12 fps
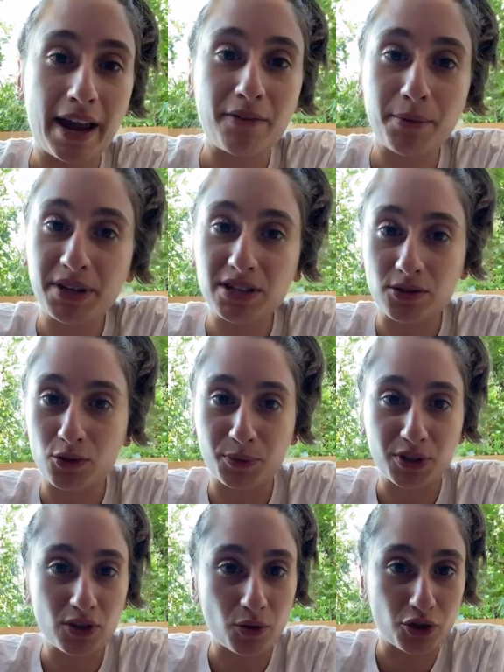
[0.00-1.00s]
everybody's
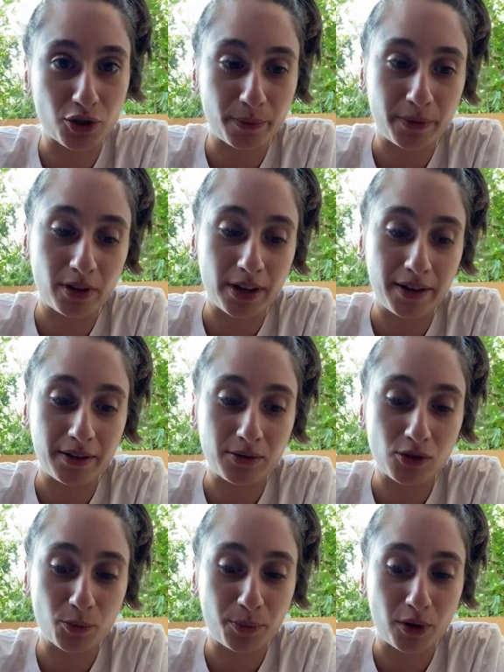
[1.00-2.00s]
super sociable and
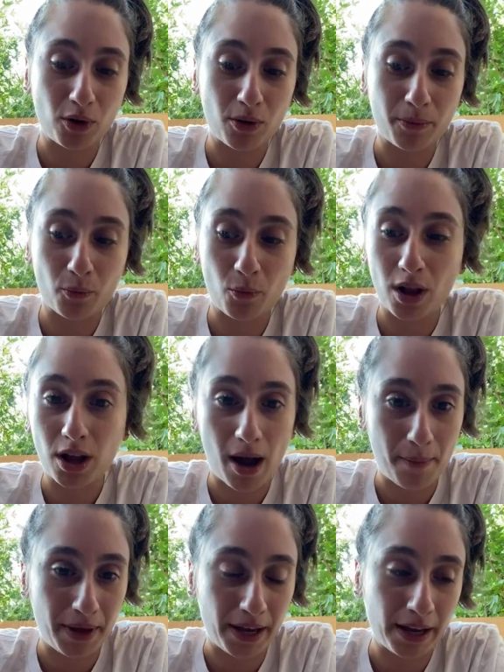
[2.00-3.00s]
super
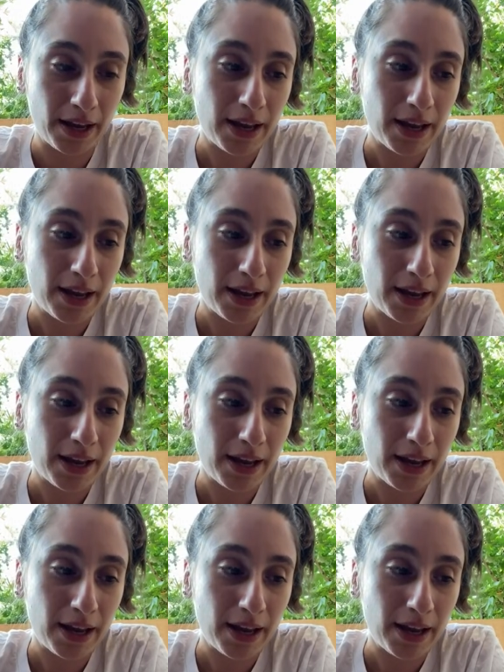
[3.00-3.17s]
welcoming.